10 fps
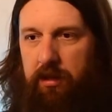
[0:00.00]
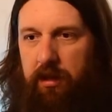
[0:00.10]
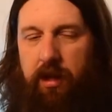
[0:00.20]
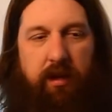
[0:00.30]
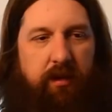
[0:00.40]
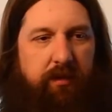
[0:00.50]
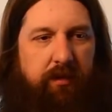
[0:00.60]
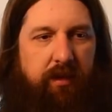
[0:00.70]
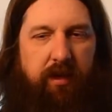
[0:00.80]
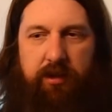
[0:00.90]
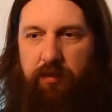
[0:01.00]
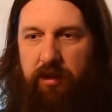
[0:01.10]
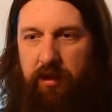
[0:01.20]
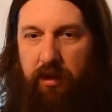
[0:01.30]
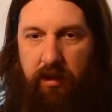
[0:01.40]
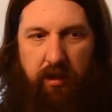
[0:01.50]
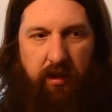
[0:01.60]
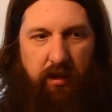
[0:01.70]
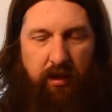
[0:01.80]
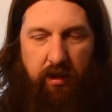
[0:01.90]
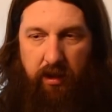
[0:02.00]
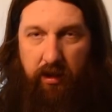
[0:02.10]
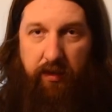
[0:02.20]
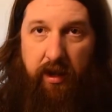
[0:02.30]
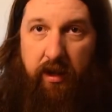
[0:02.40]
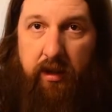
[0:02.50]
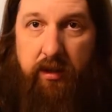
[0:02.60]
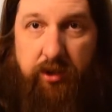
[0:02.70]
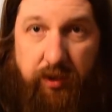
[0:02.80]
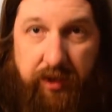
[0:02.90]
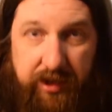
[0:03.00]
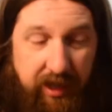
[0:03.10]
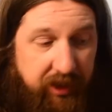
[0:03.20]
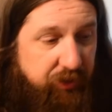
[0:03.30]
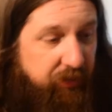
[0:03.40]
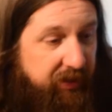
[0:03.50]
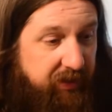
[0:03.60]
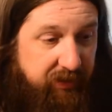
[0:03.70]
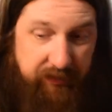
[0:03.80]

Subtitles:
Yeah, the next one. Okay, so this next one,